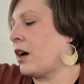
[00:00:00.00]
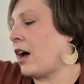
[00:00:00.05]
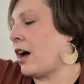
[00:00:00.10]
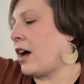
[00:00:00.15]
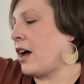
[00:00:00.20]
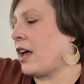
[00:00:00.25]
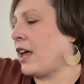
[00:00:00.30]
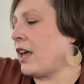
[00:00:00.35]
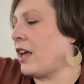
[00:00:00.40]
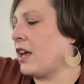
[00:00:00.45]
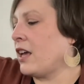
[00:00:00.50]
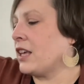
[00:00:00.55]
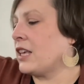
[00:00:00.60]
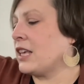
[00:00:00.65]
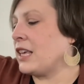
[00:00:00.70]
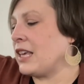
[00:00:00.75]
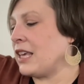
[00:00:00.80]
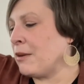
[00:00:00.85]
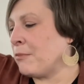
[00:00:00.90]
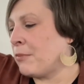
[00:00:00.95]
I
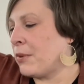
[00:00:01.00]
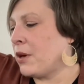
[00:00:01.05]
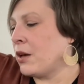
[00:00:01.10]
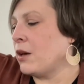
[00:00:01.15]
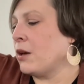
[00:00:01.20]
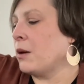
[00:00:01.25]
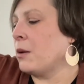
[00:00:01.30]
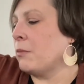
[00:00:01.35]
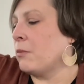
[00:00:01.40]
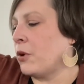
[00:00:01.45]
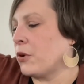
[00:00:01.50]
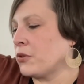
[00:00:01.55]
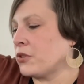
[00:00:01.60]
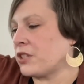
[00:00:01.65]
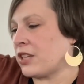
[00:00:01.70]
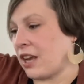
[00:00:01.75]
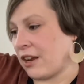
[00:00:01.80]
keep most